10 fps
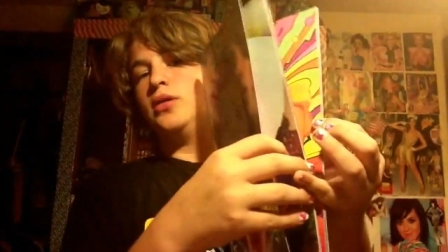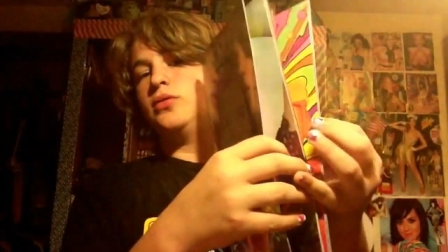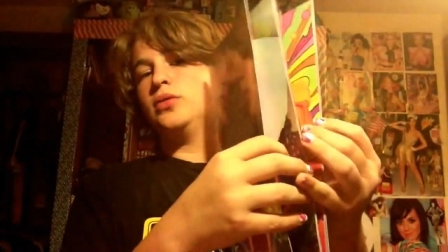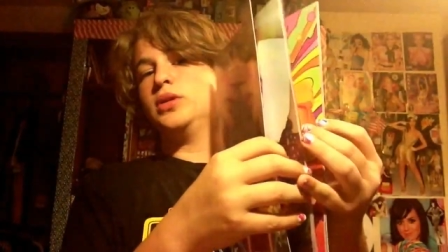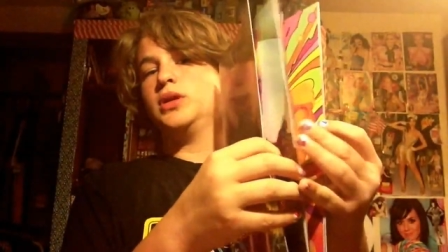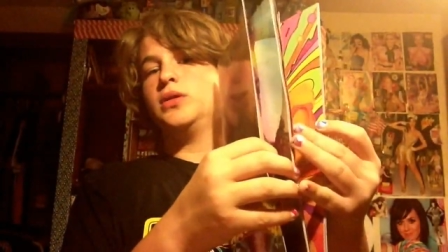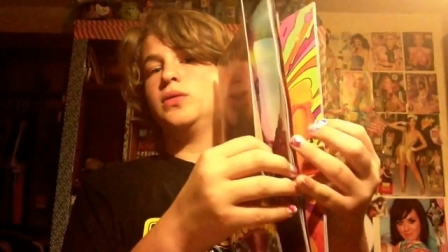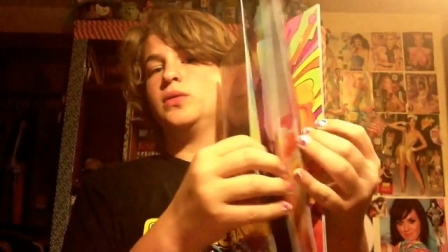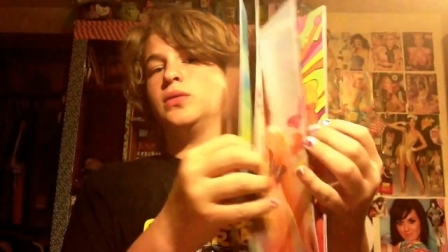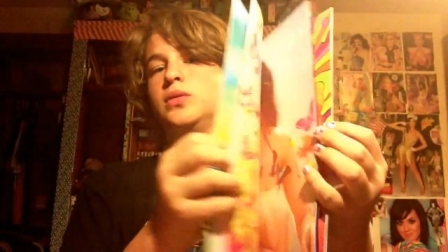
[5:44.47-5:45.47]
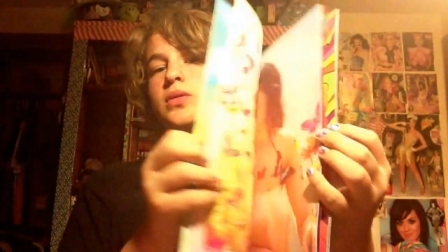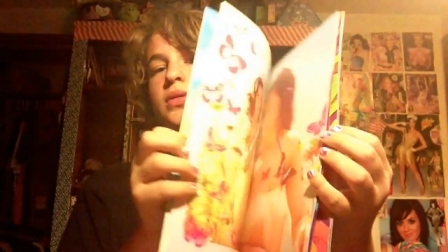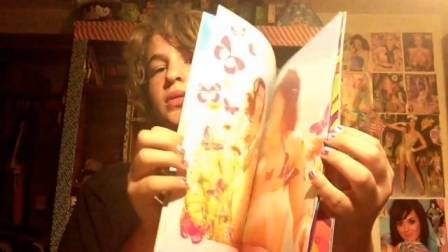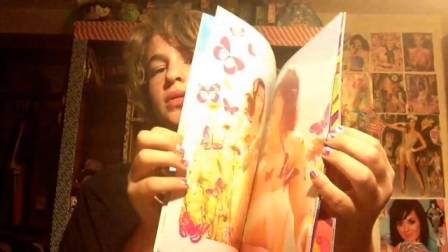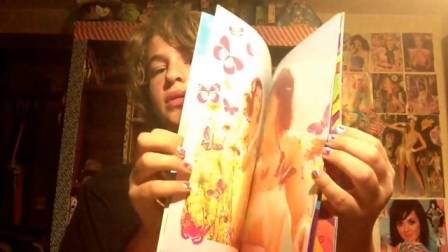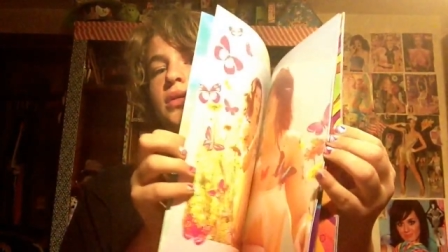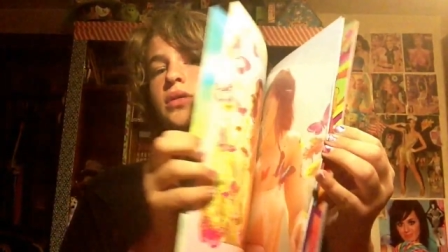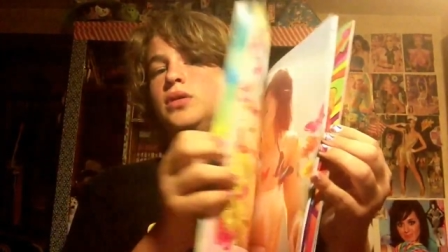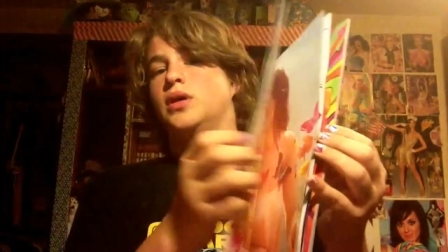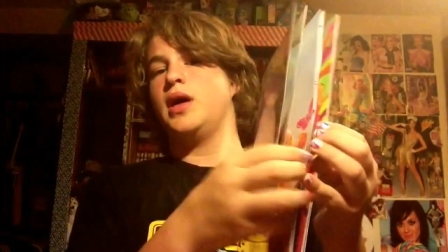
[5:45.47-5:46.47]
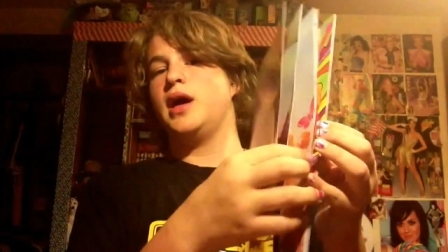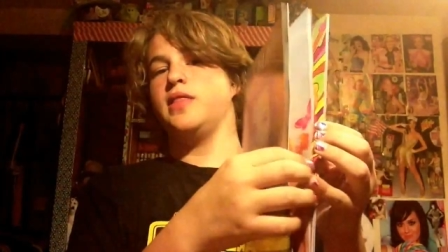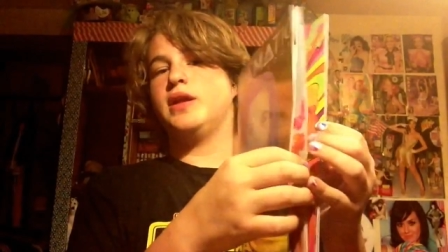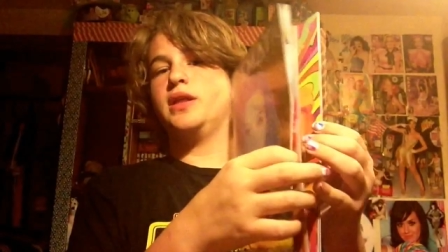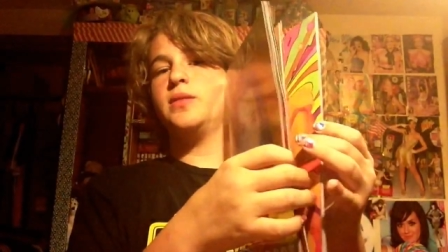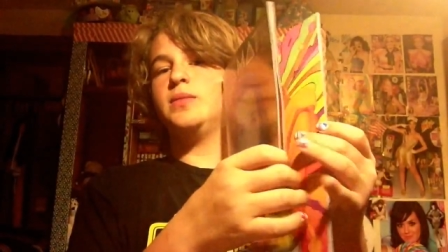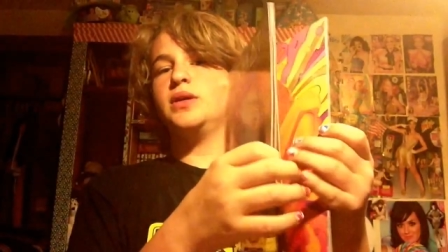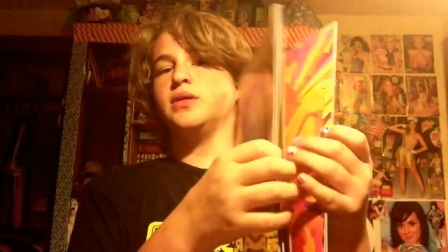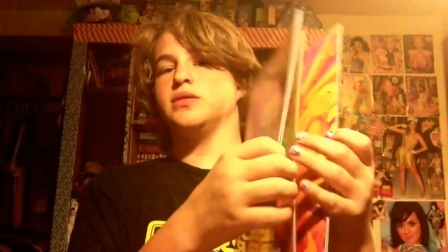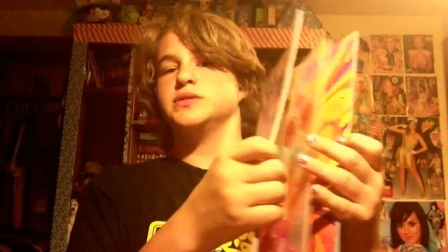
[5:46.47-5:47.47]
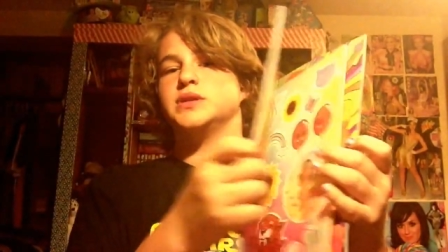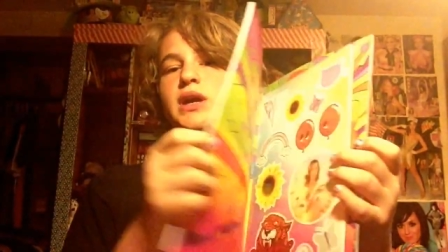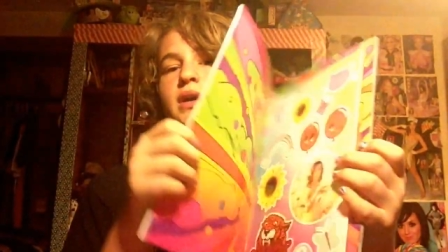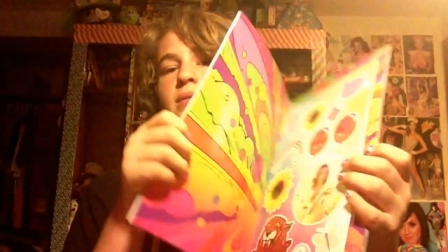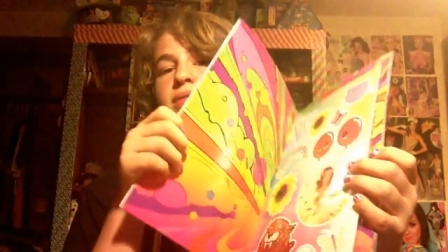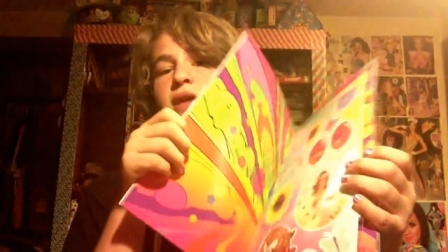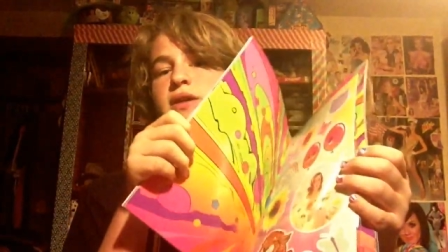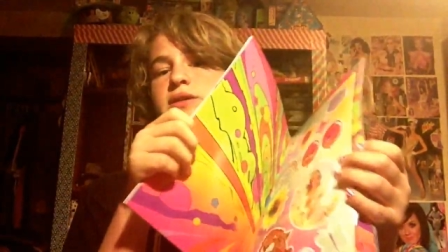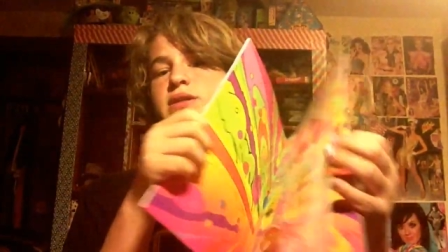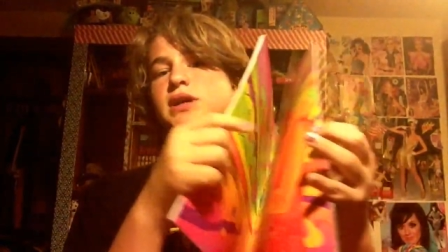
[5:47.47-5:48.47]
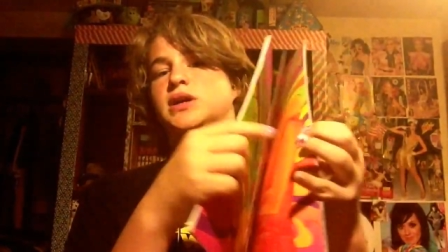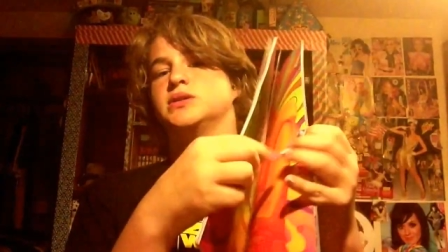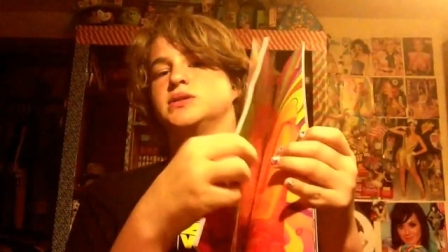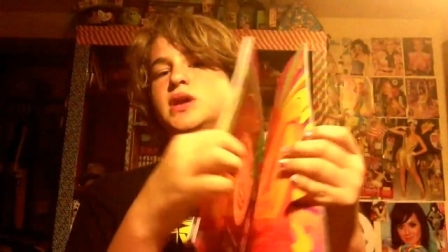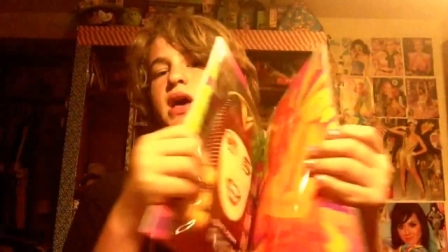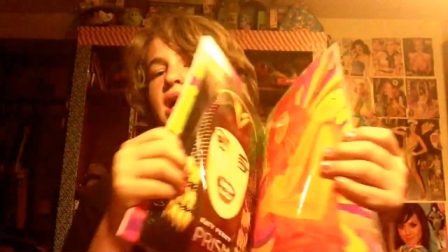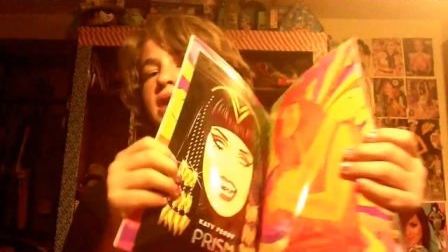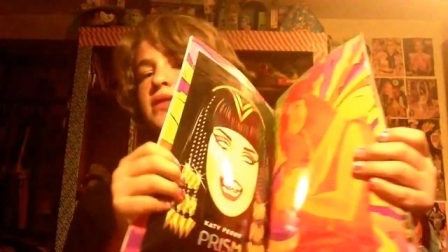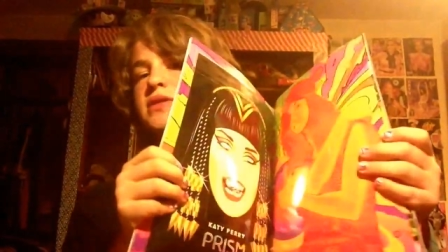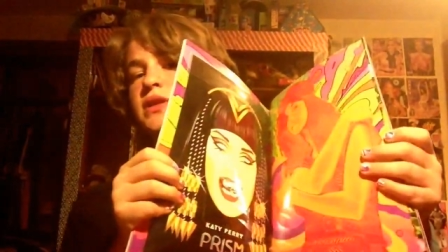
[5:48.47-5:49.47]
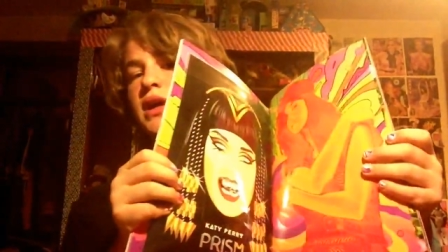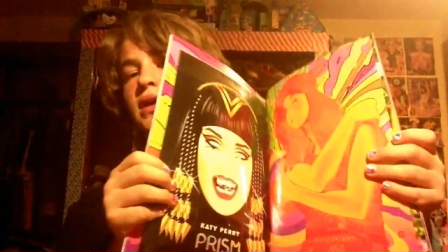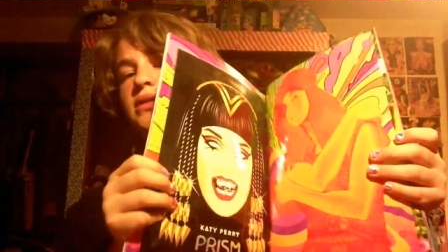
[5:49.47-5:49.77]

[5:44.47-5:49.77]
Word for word: really cool. And then in the middle, there's like a thing of stickers and this like